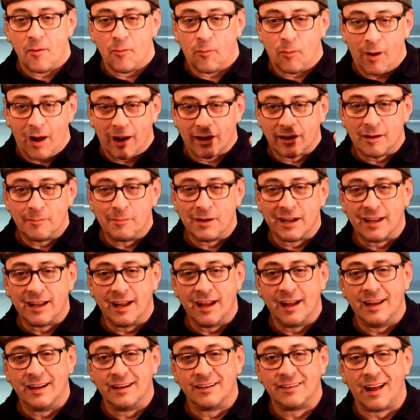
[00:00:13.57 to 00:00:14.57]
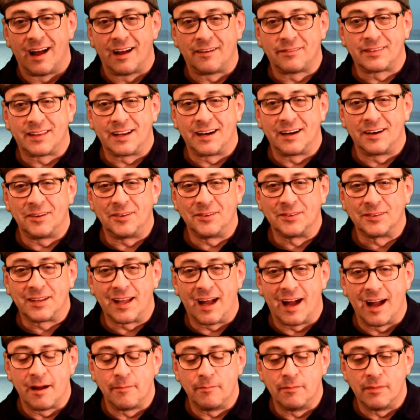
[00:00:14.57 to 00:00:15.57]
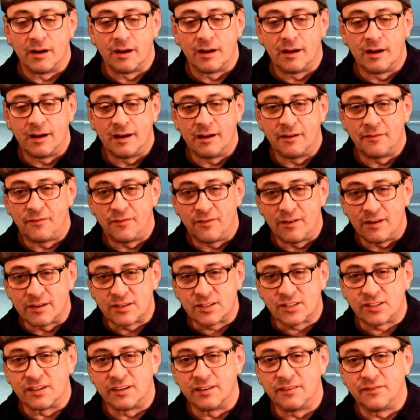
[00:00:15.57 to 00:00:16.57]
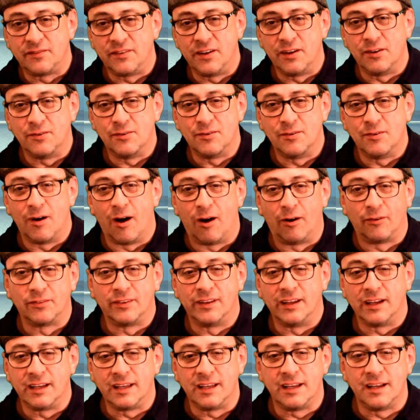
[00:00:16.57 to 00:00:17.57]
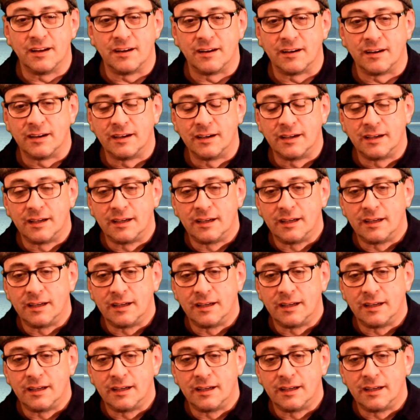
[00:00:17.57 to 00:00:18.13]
Welcome again after a long time. First review of the year.